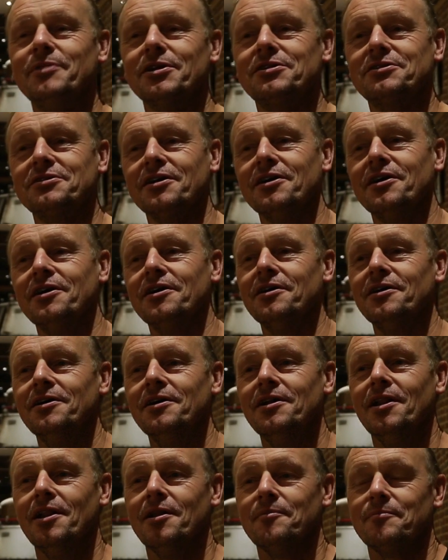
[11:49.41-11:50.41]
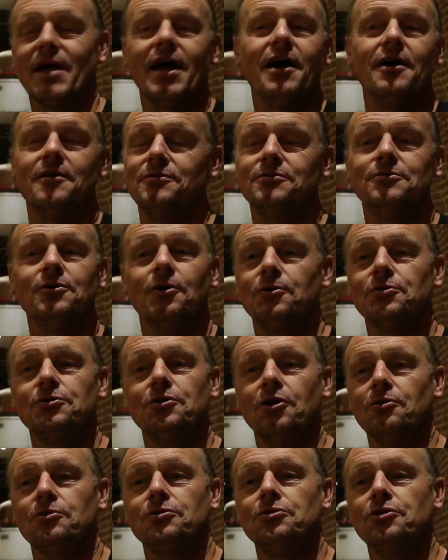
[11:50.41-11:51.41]
but no
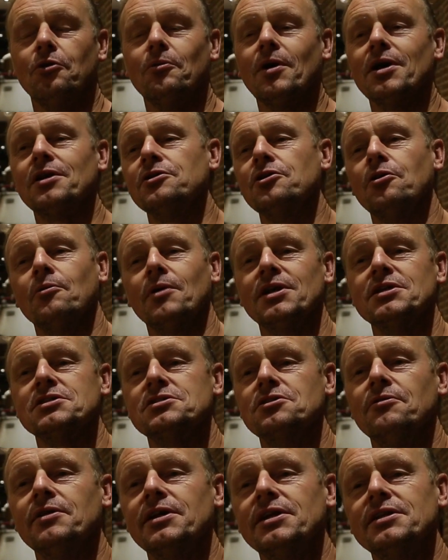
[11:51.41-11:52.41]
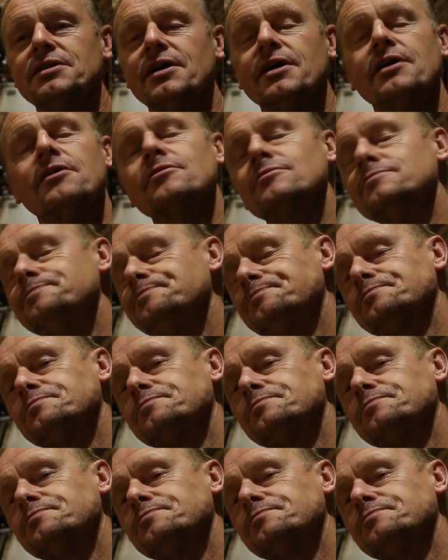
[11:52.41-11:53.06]
one is going there.